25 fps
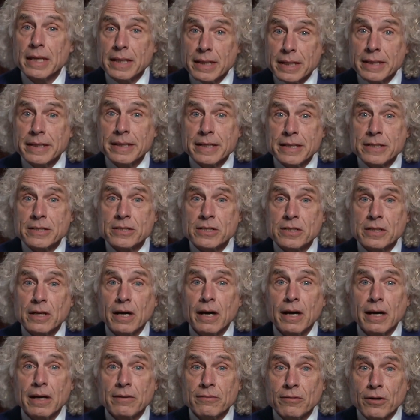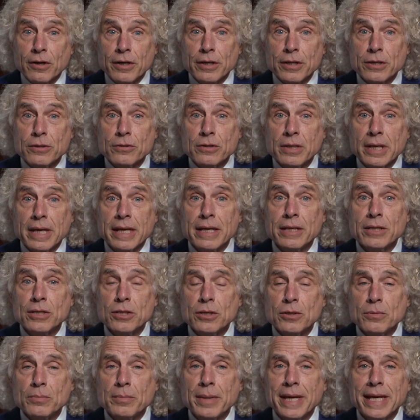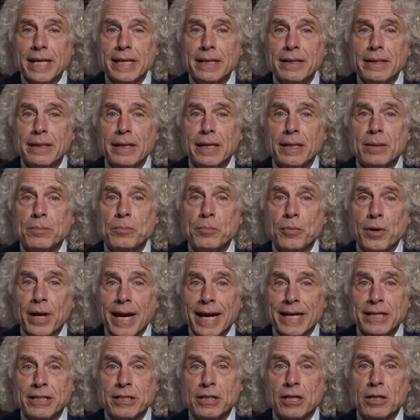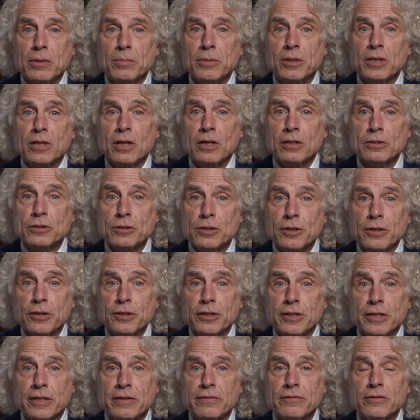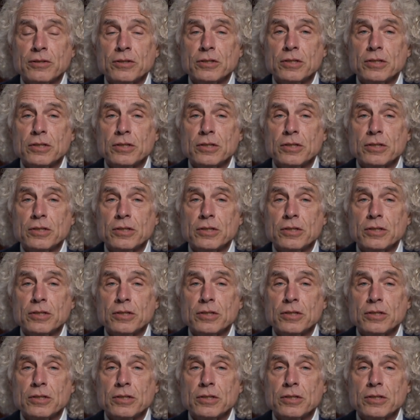It is, I've argued, a humane and practicable alternative